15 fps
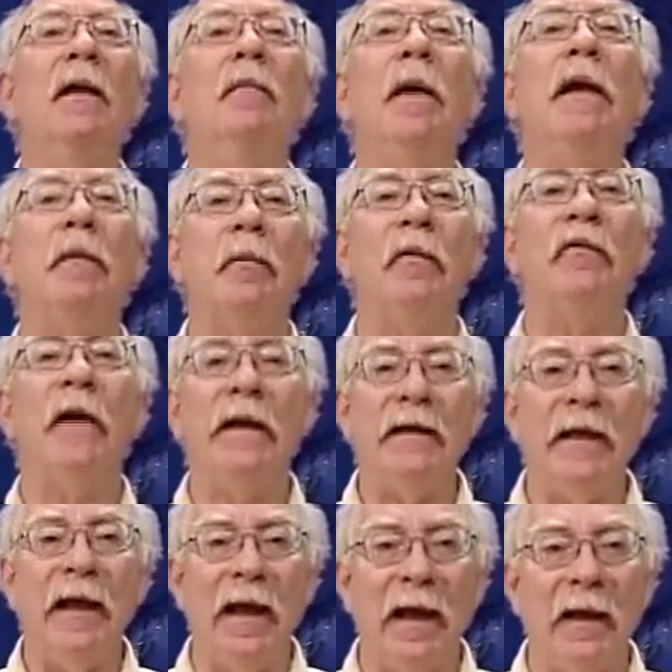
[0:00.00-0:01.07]
but it
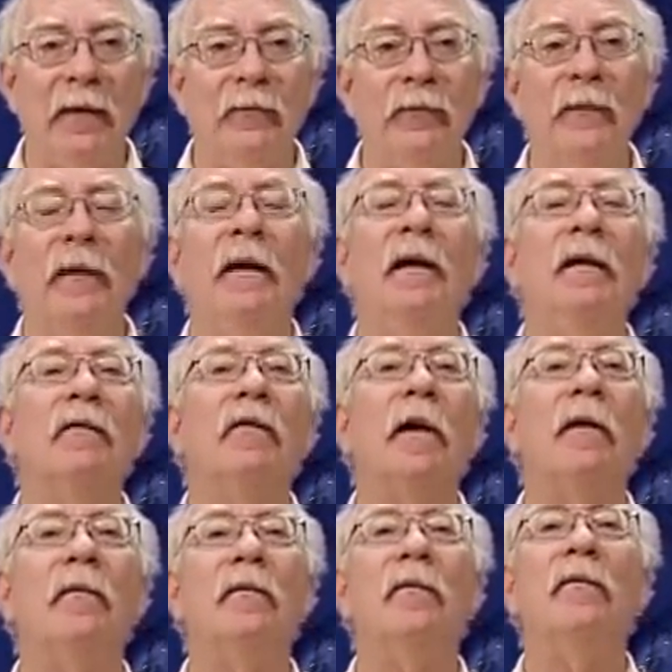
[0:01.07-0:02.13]
prevented him
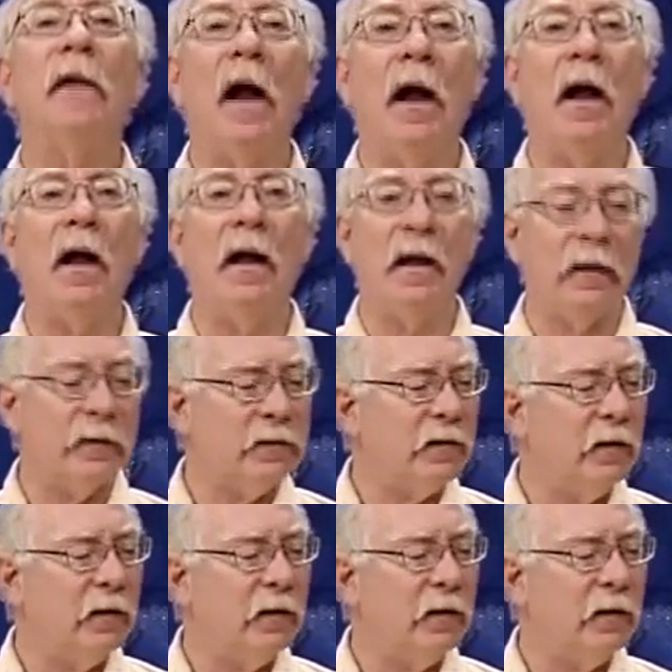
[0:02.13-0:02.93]
from uh,